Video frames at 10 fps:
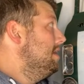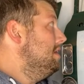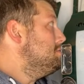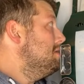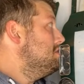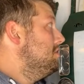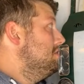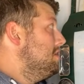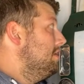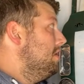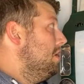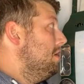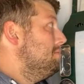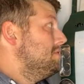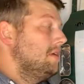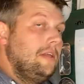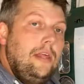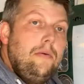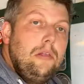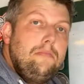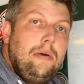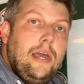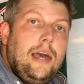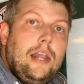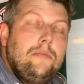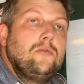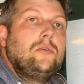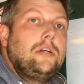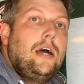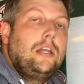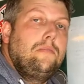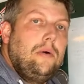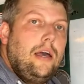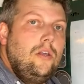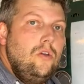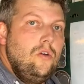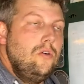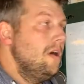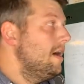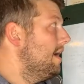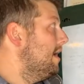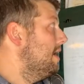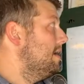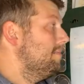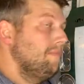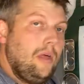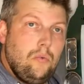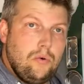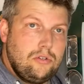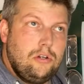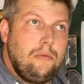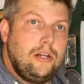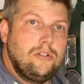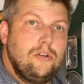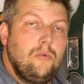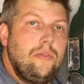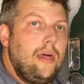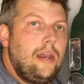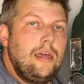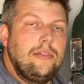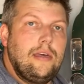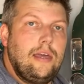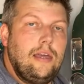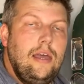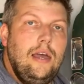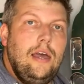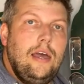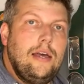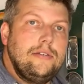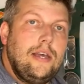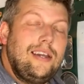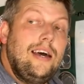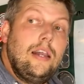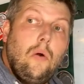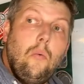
The in-suspension units and the hubs. Now they were the big items which I had to buy new. I wasn't going to make do with anything second-hand.